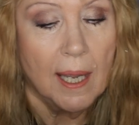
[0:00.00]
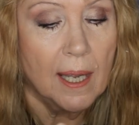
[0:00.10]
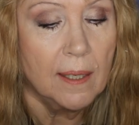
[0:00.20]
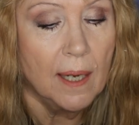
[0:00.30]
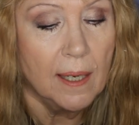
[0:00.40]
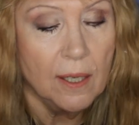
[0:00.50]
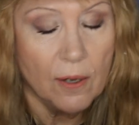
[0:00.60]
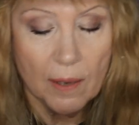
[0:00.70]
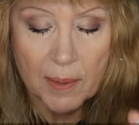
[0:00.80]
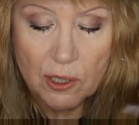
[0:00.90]
And, you
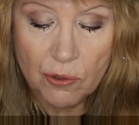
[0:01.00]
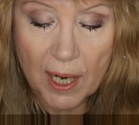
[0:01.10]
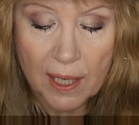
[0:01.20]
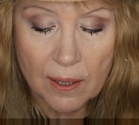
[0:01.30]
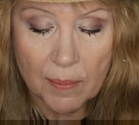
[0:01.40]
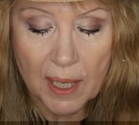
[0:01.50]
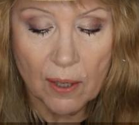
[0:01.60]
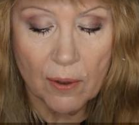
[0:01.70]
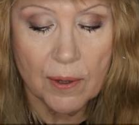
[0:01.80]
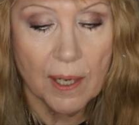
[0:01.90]
know, I've been trying them
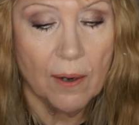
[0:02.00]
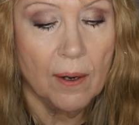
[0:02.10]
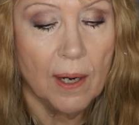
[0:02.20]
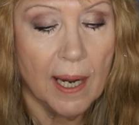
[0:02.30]
here and there.